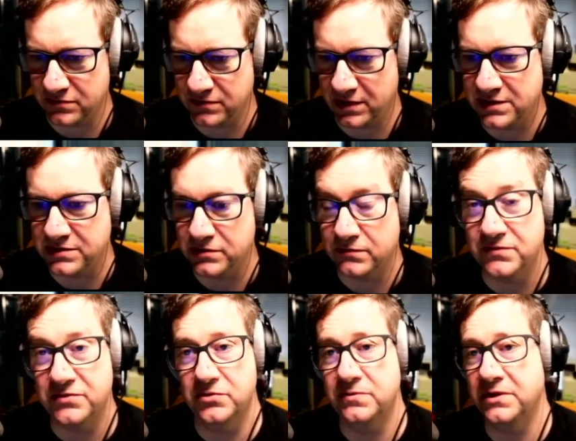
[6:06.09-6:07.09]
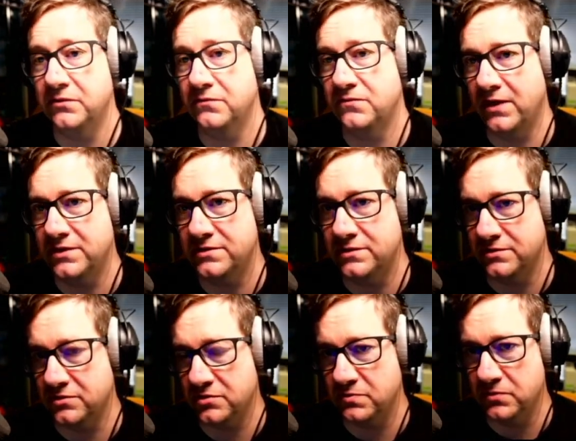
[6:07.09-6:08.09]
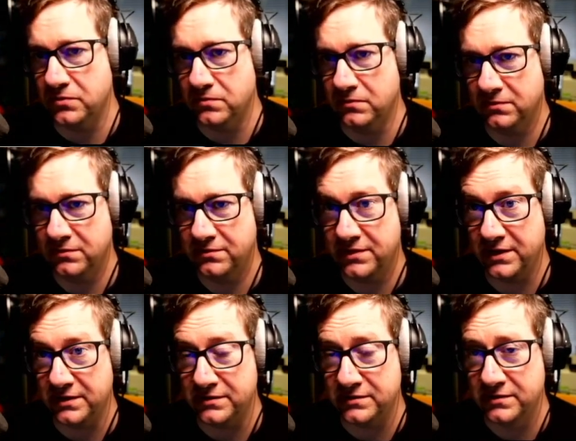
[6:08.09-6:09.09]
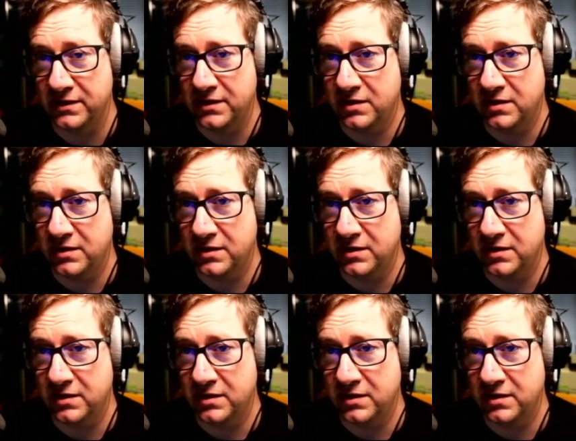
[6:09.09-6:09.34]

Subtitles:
ideal for zooming on faces and small things.